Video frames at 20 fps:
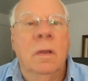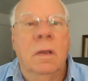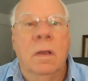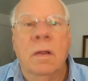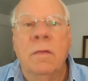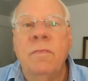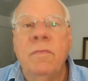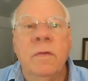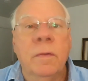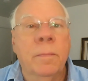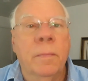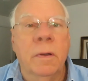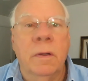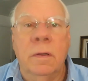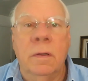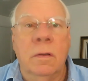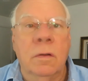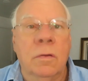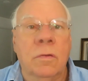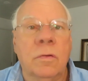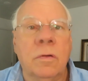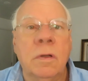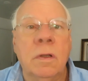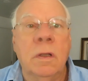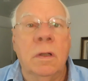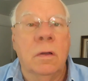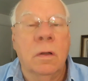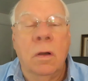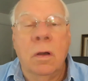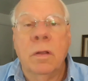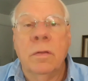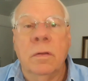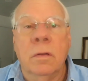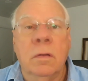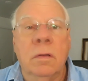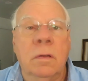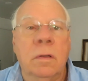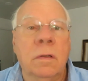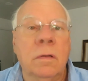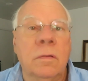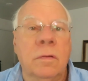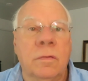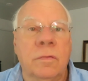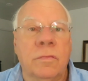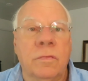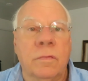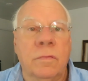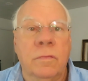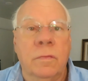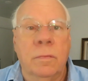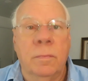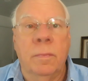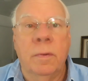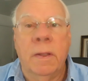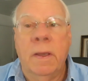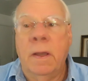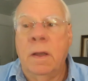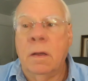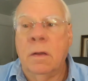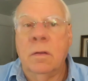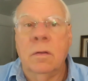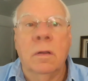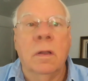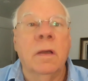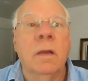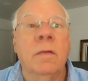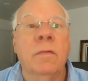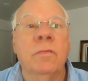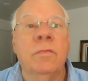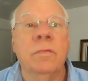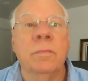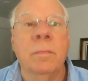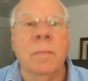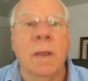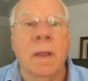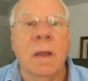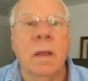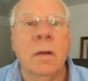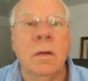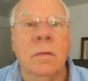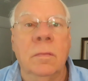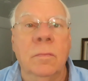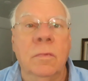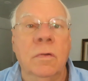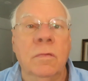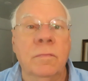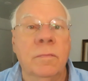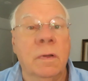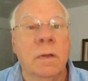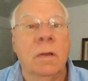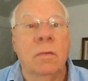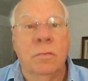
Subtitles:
everybody agreed, all the leaders of the Black Lives Matter movement,